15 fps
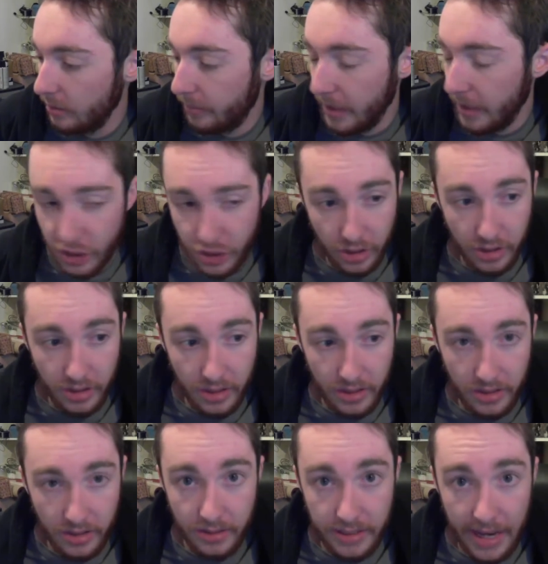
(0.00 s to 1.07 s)
Be sure
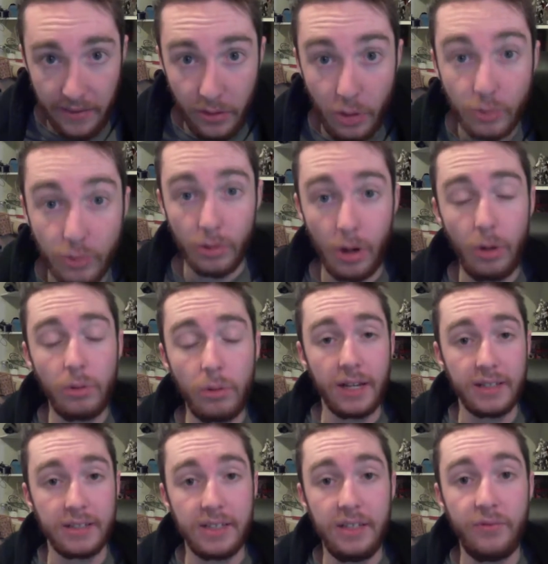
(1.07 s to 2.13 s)
to download Rogue
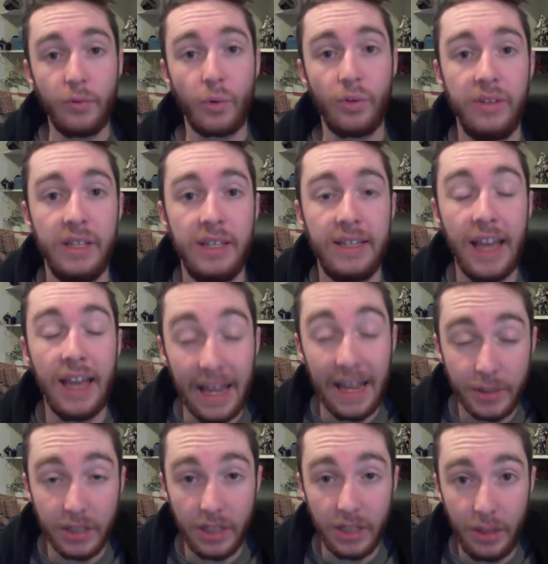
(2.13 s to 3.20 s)
Legacy for the
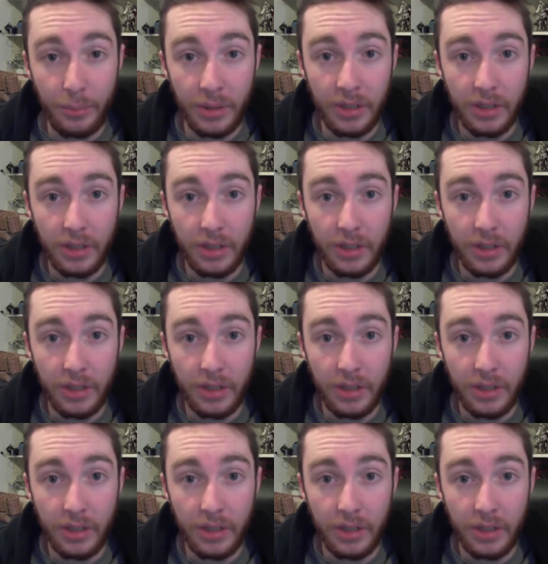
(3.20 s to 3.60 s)
Game Club.